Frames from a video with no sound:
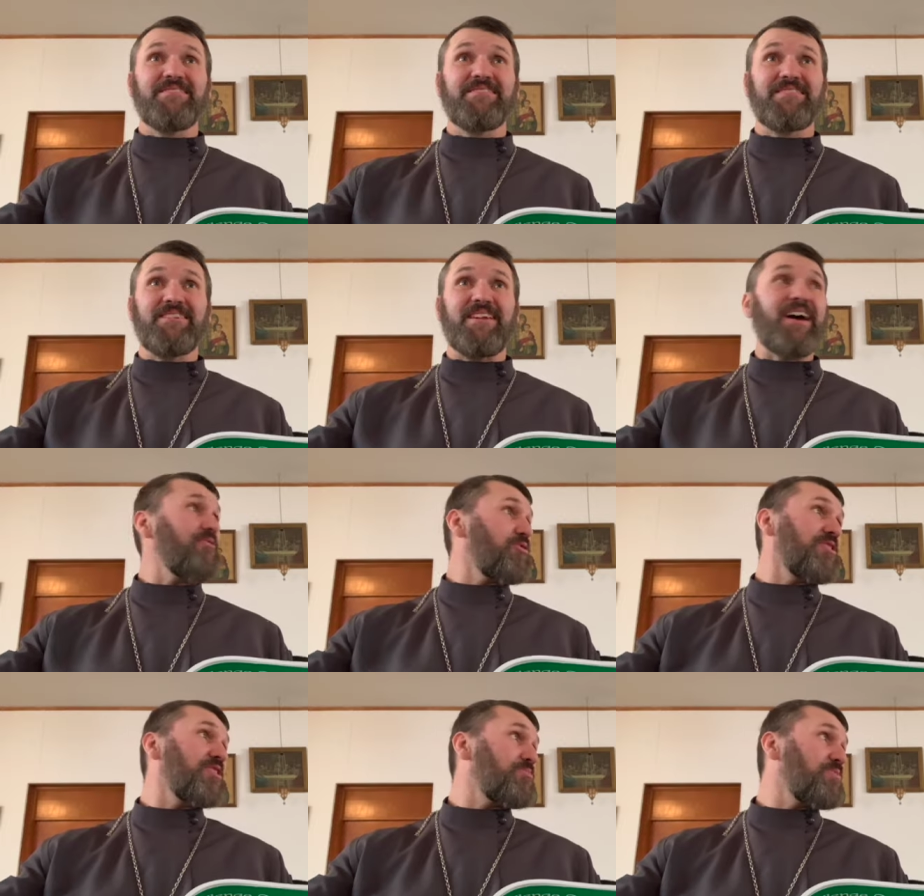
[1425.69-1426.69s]
he didn't have the
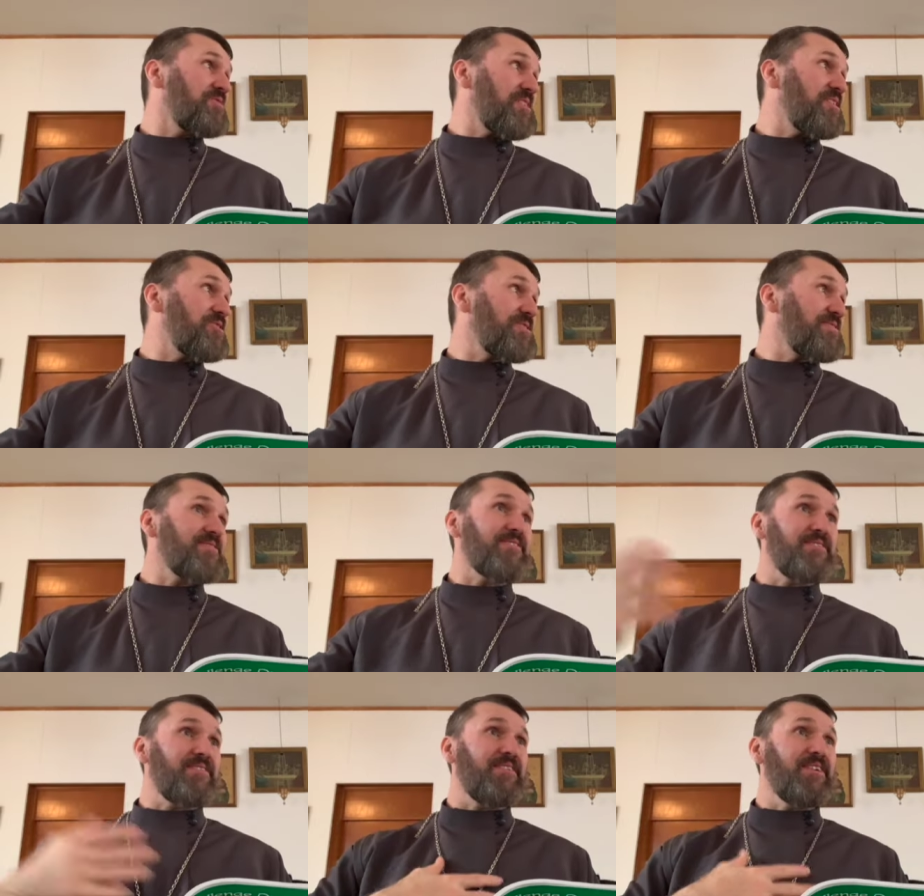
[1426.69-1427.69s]
dispensation,
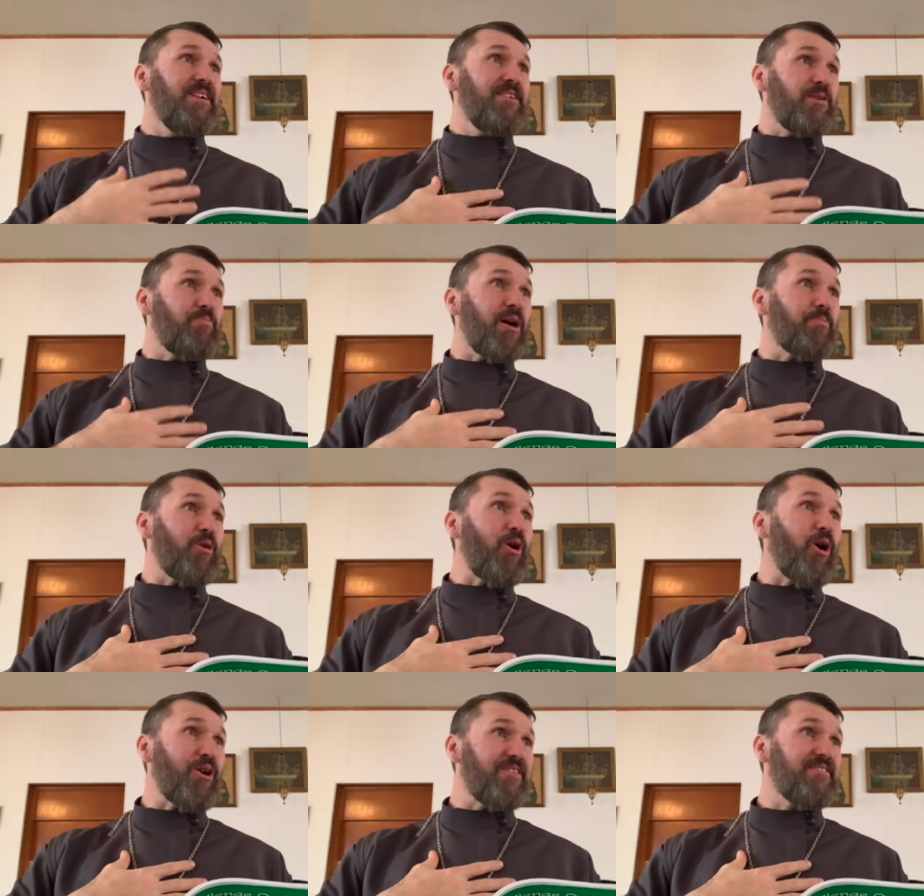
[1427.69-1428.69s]
the, the, the proper
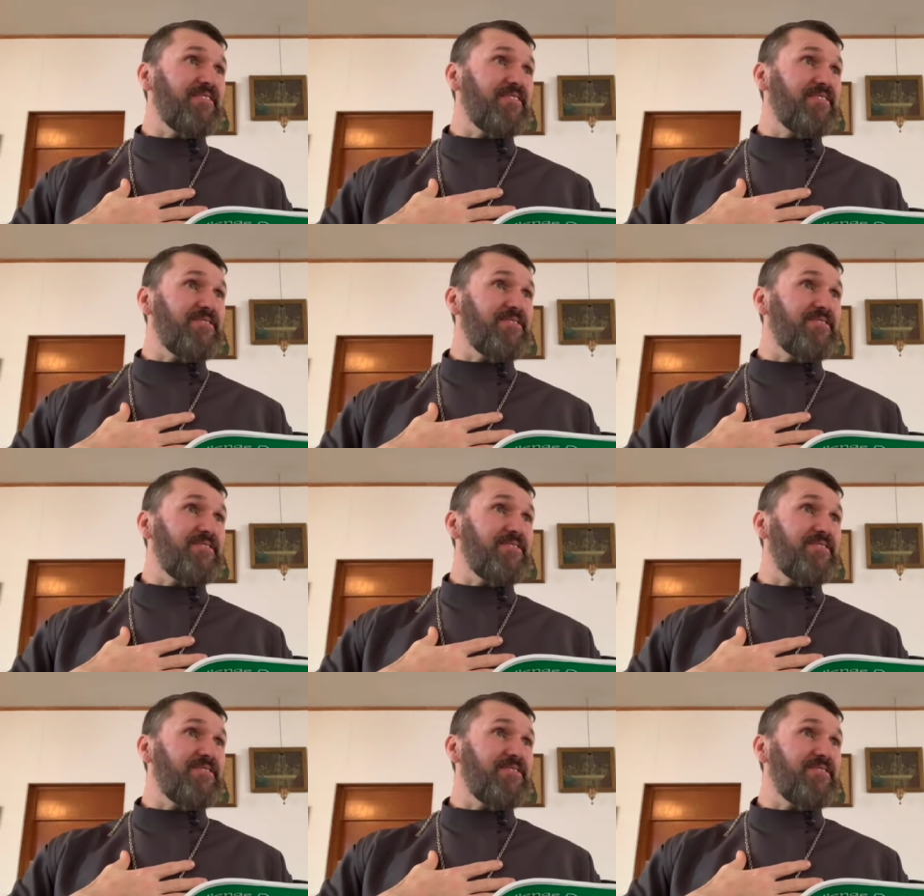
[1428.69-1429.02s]
heart.